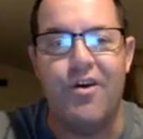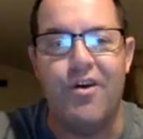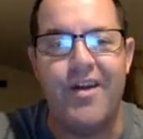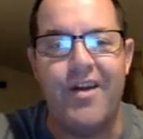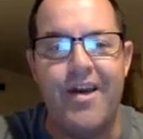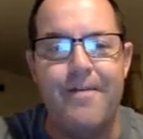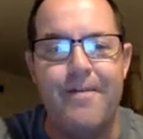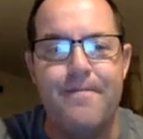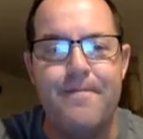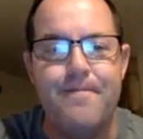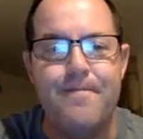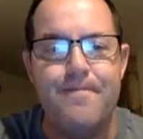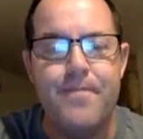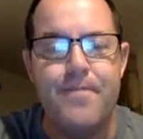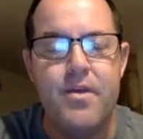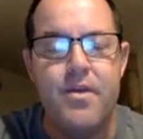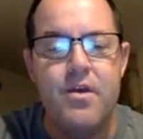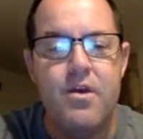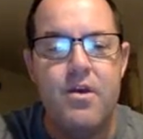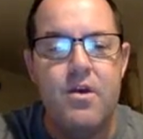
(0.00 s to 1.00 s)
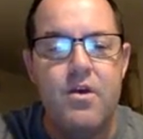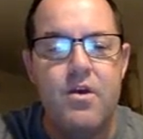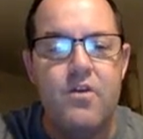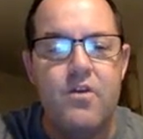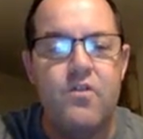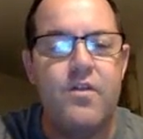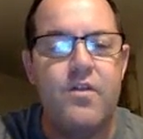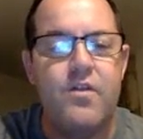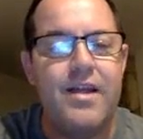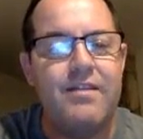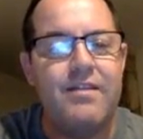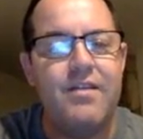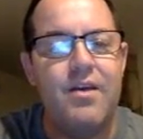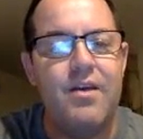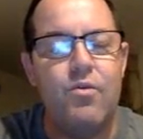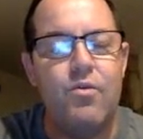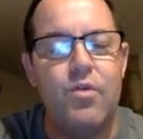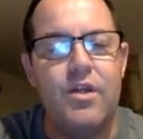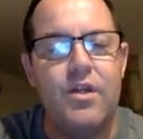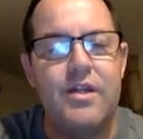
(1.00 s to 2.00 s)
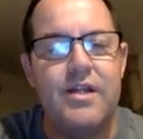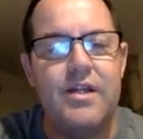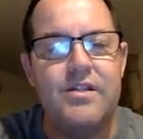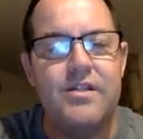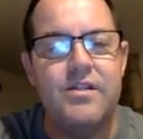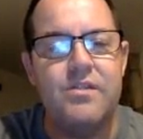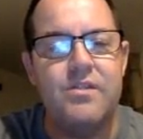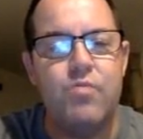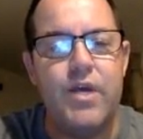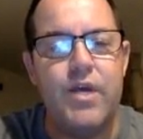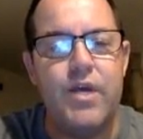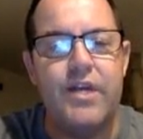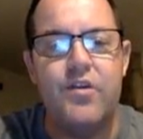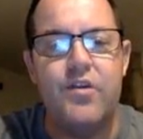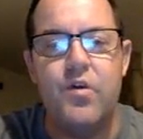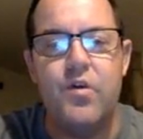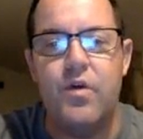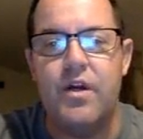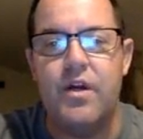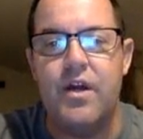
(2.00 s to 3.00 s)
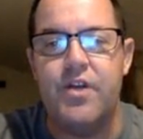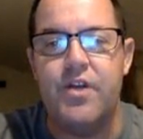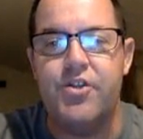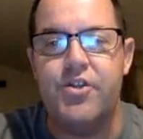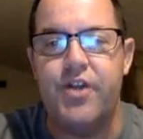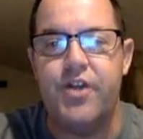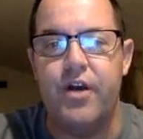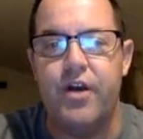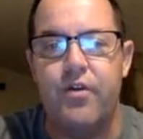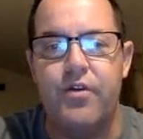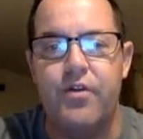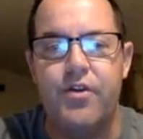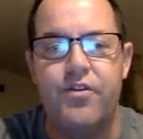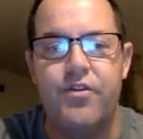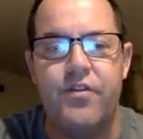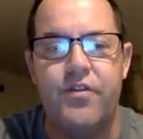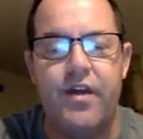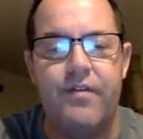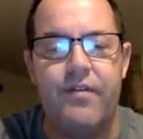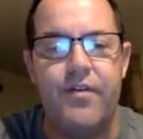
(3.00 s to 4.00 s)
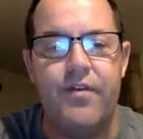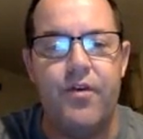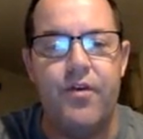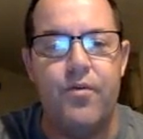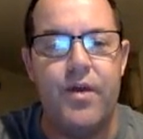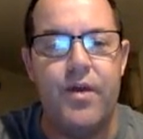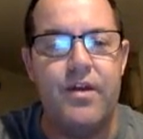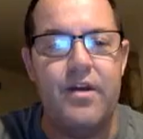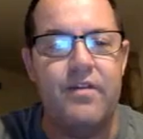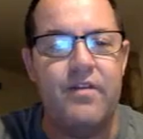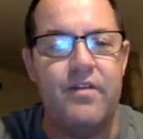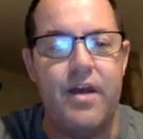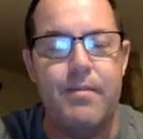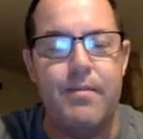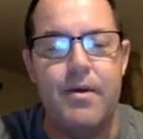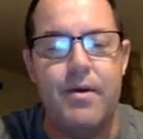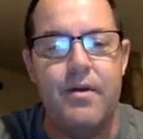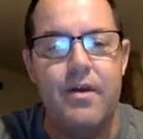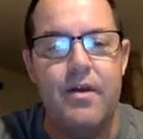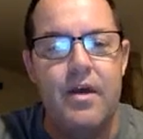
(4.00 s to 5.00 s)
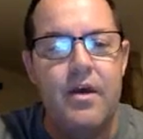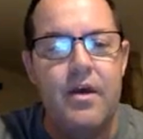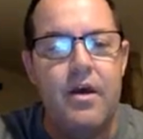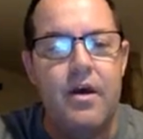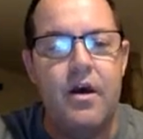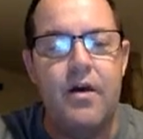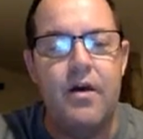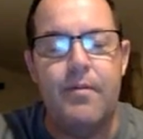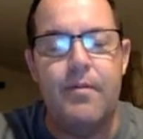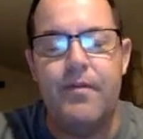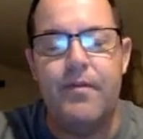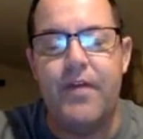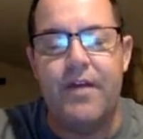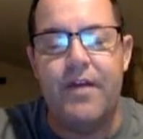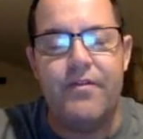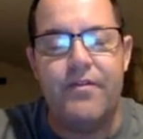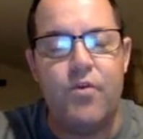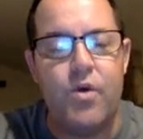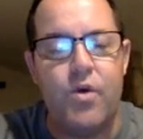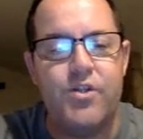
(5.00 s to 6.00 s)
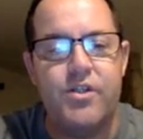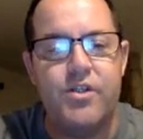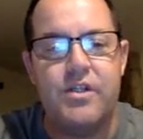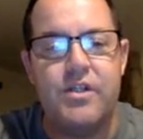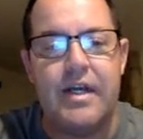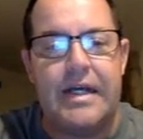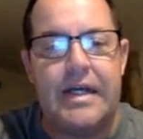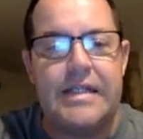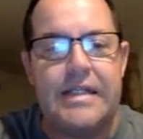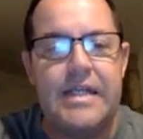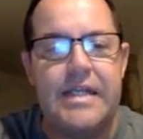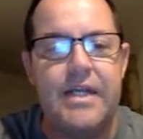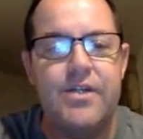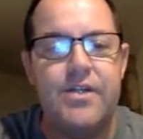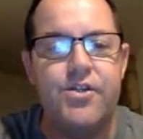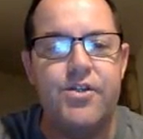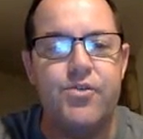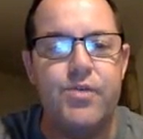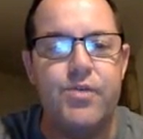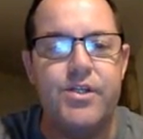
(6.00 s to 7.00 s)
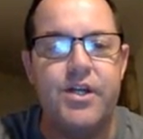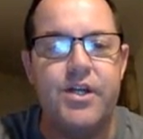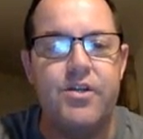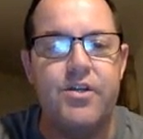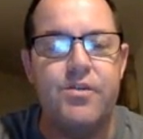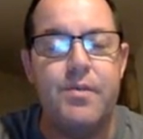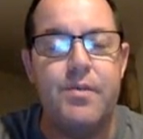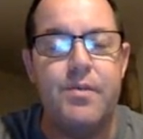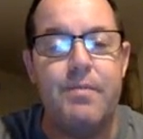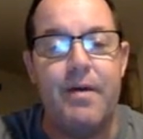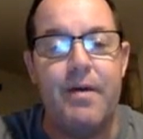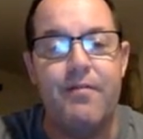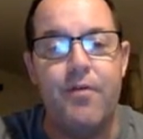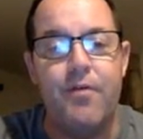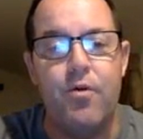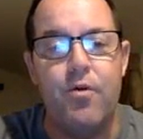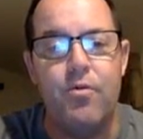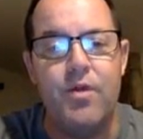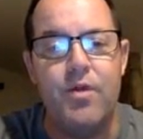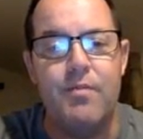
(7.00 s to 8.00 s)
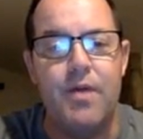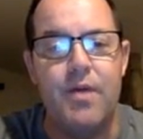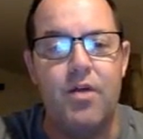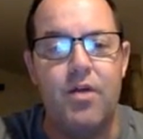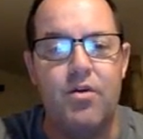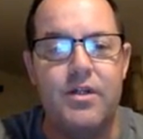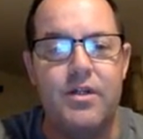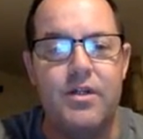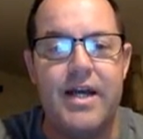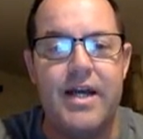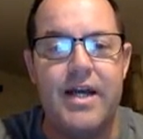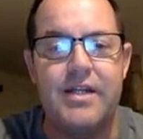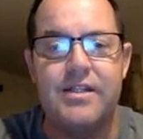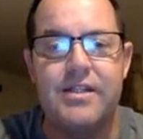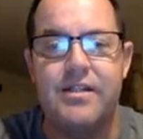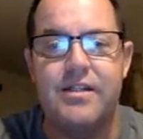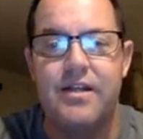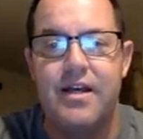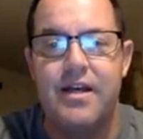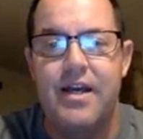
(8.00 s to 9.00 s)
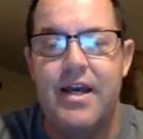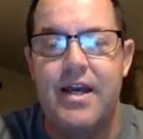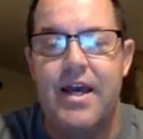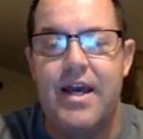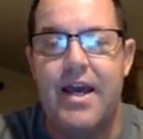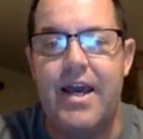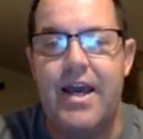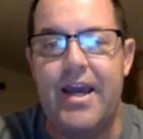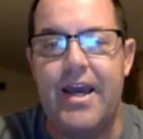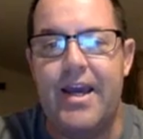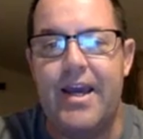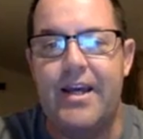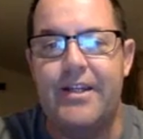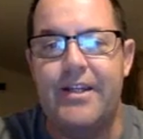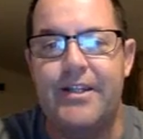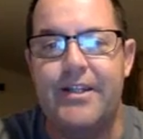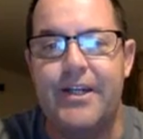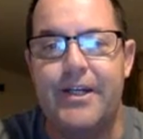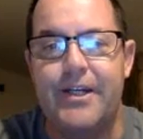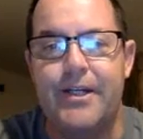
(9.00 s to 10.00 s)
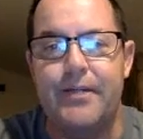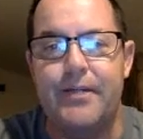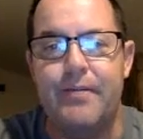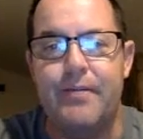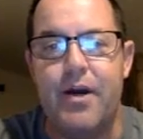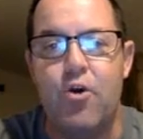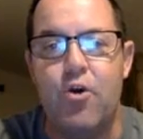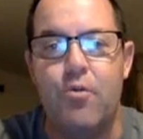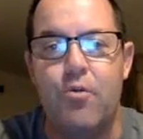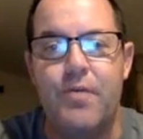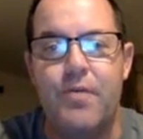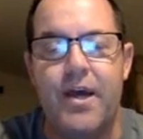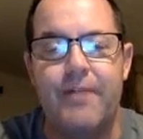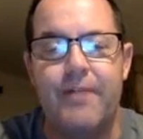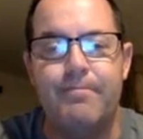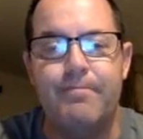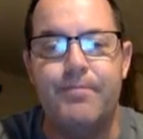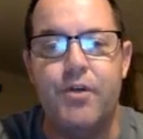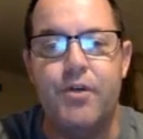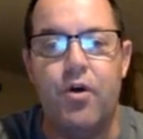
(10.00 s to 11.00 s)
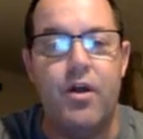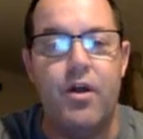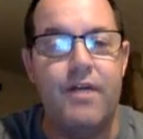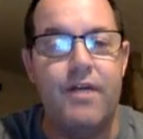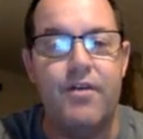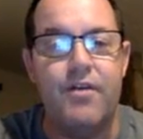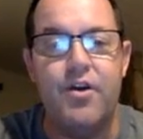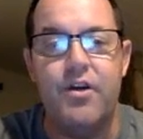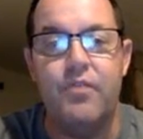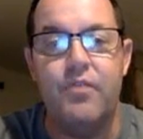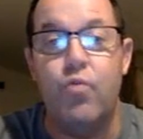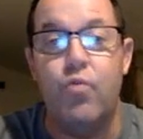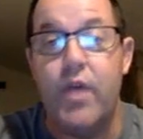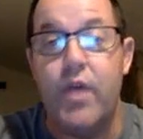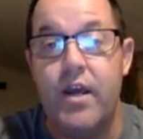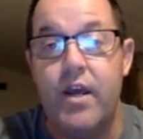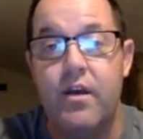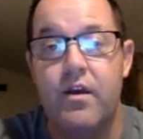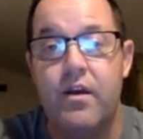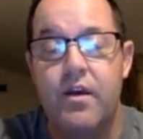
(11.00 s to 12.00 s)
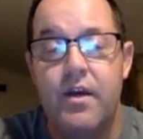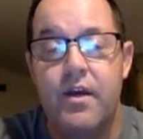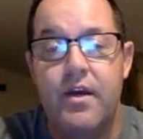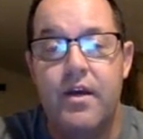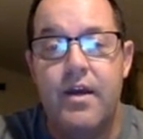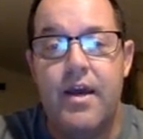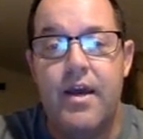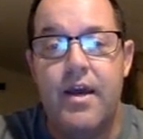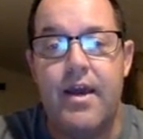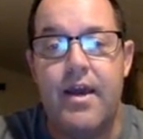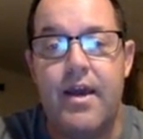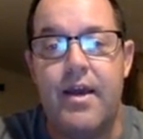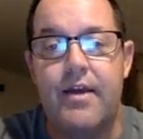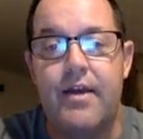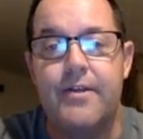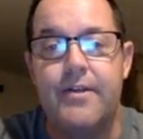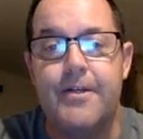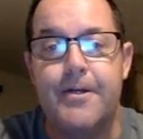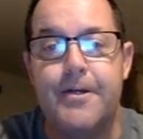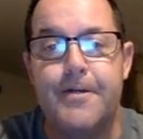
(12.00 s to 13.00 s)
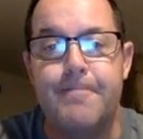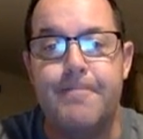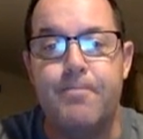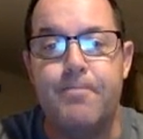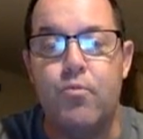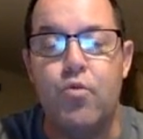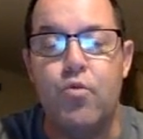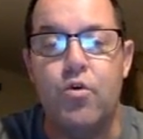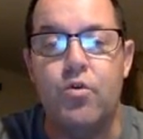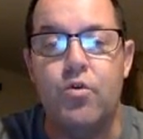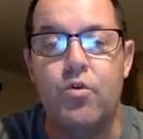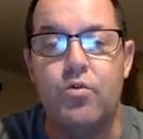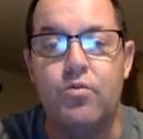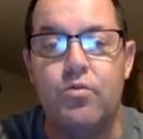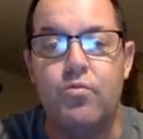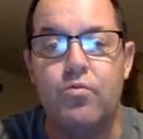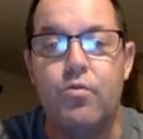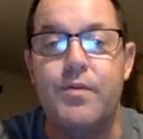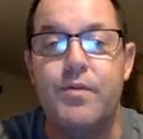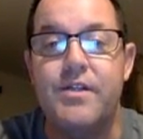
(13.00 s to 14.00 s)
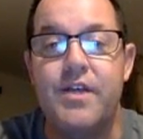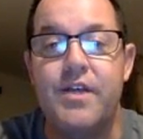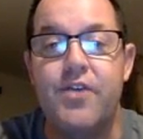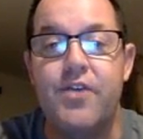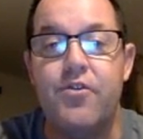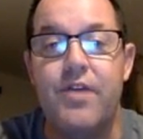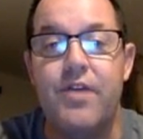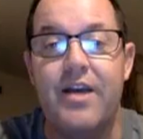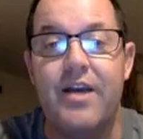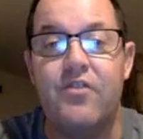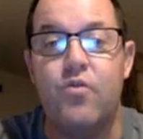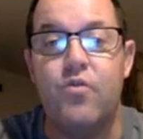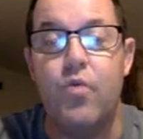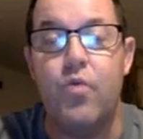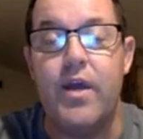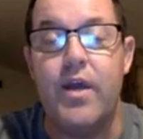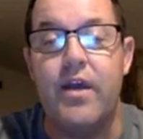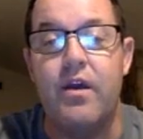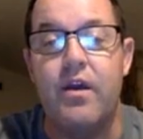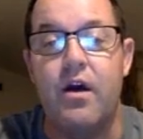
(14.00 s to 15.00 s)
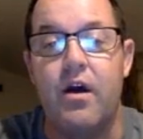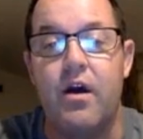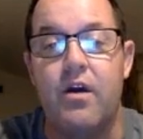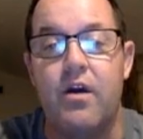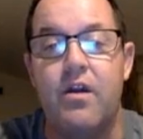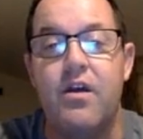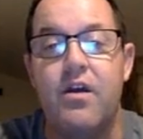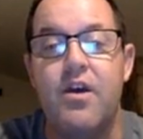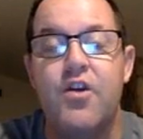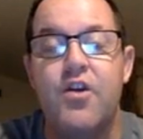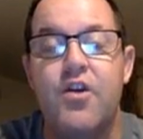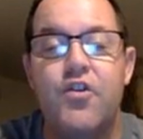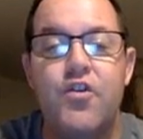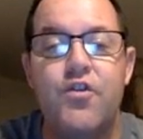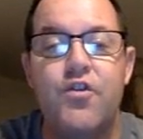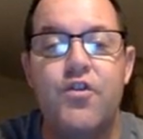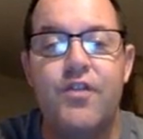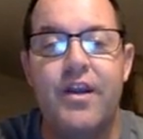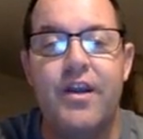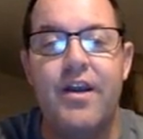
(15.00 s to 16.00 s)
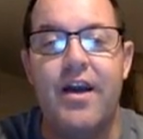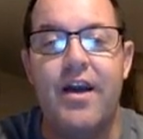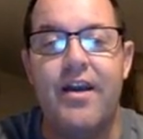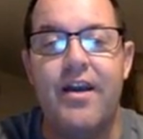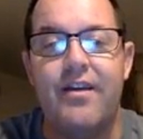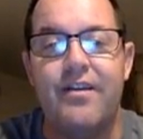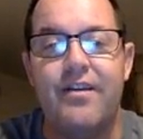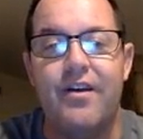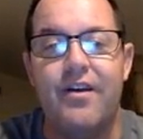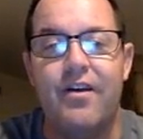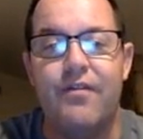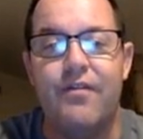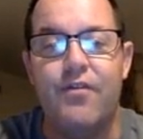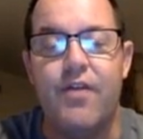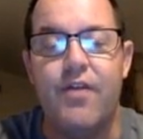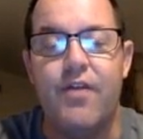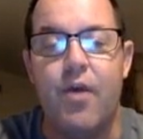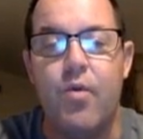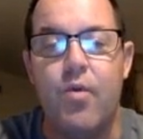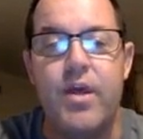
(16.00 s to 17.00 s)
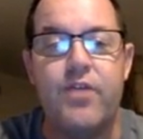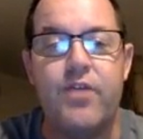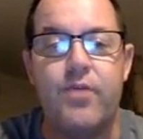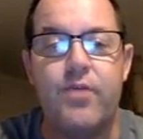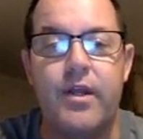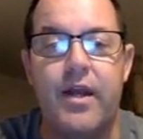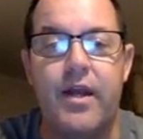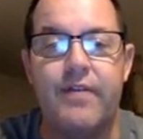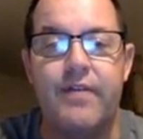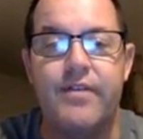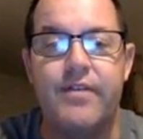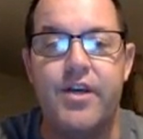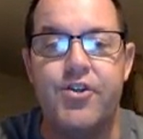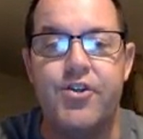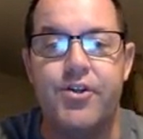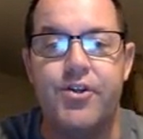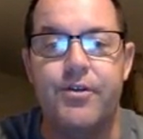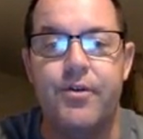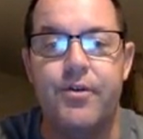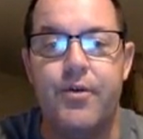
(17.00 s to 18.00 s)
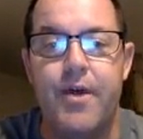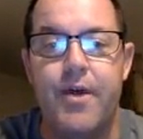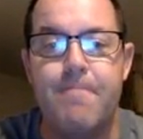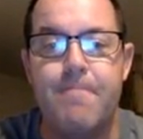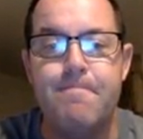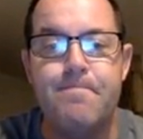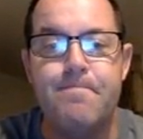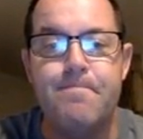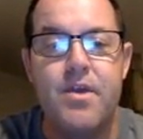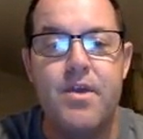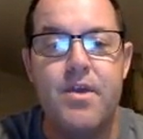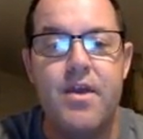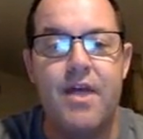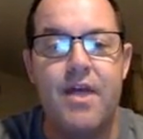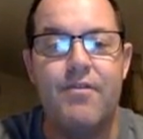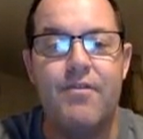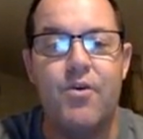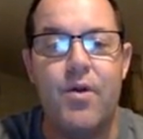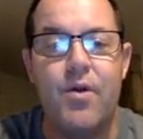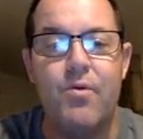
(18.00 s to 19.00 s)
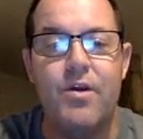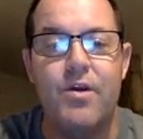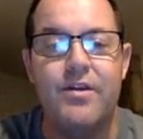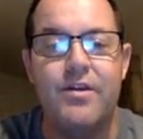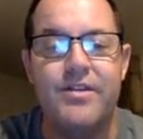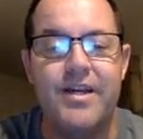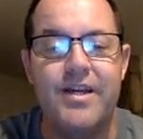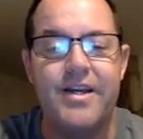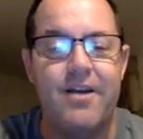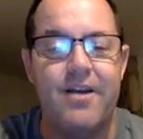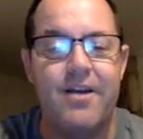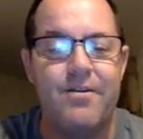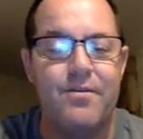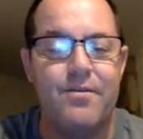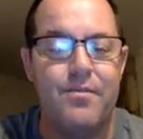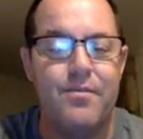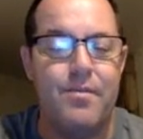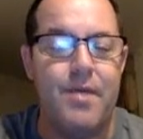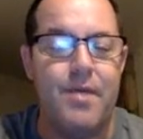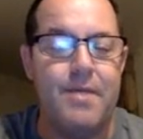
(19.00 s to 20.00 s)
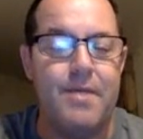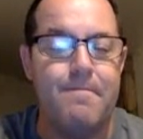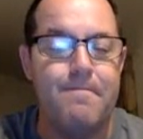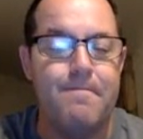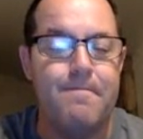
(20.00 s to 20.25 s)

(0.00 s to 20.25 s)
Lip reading: Okay. So that's it, really. That's just week 2 in a nutshell. You just have your written assignment. If you have questions, like I said, just reach out to me by phone, email, or text. And I hope that you all have a good week. And we'll be seeing you next week on Tuesday night for that week 3 live session. Okay? Have a great one. Take care. Bye-bye.